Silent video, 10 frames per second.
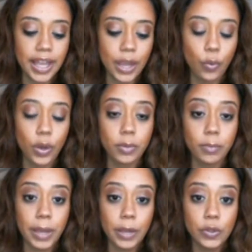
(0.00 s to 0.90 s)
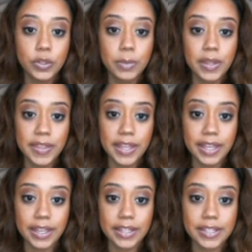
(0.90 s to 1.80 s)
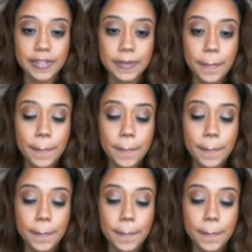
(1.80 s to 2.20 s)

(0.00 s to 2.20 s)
And what my ultimate thing is,